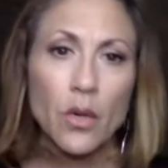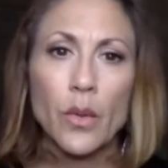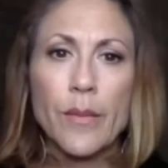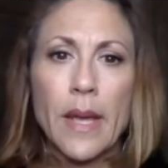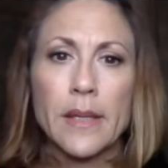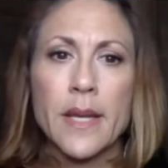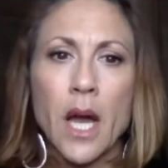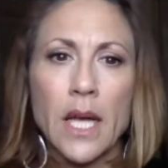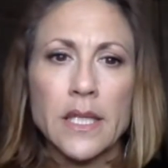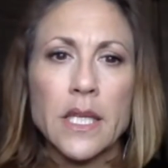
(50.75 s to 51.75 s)
We may
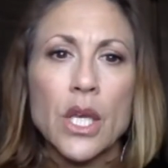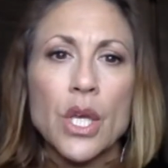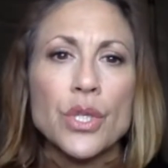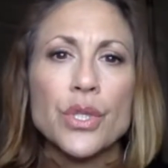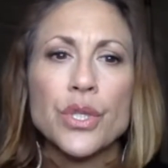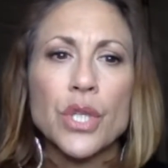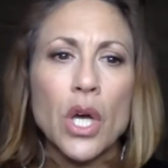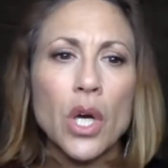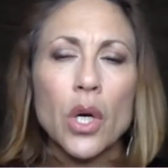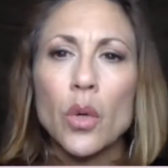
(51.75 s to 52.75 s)
not.
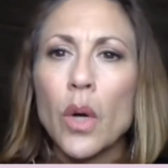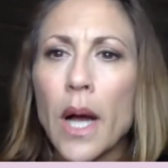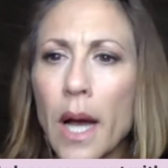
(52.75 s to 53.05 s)
So